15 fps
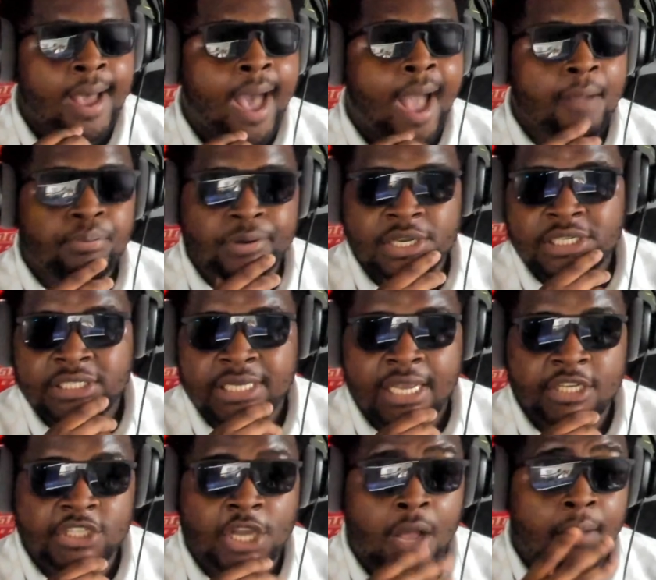I
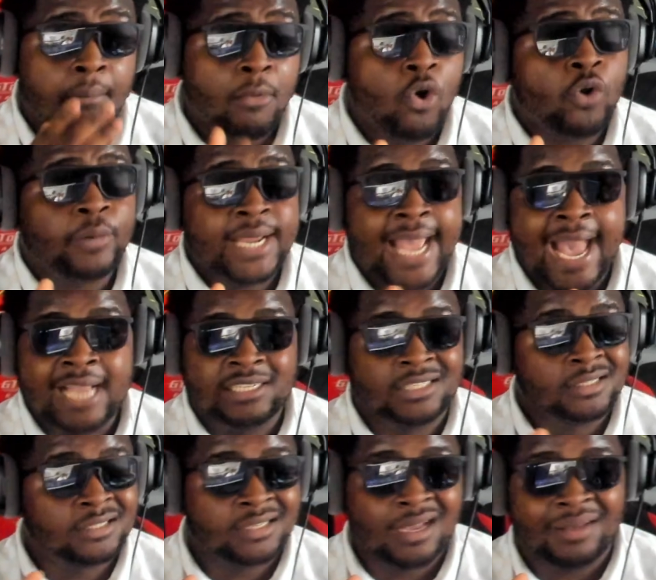appreciate y'all. More
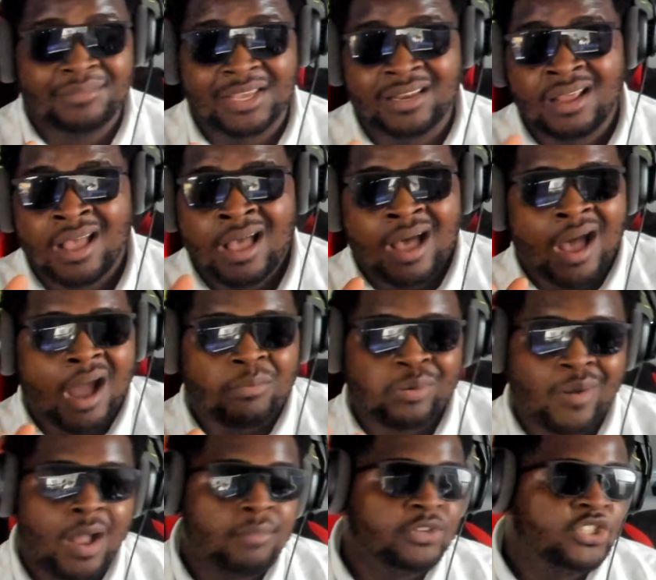reactions coming. I
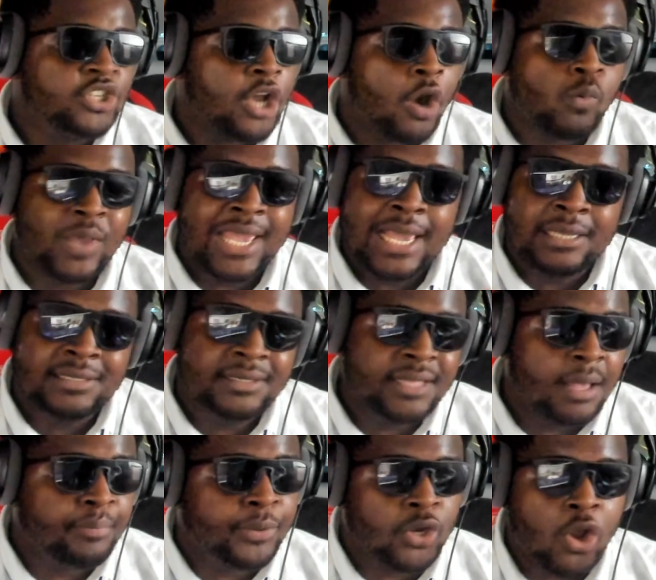promise y'all, we ain't
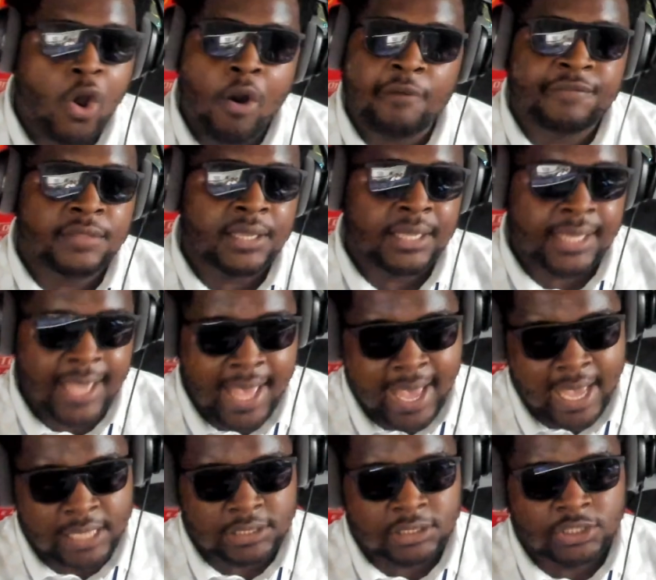stepping off the
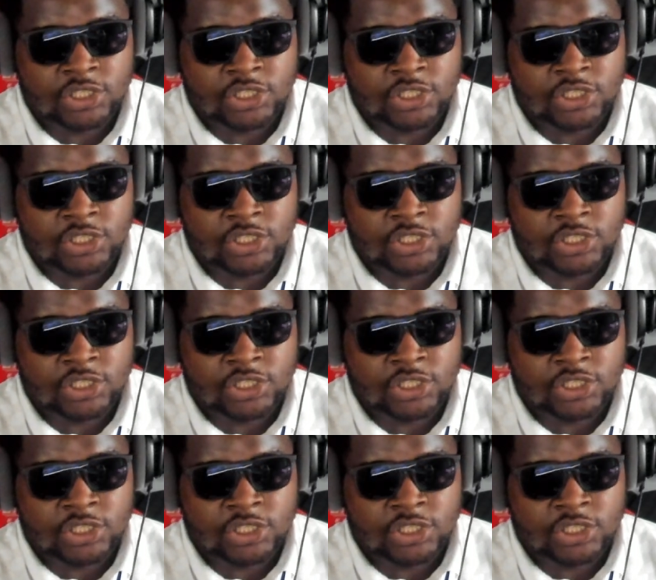gas.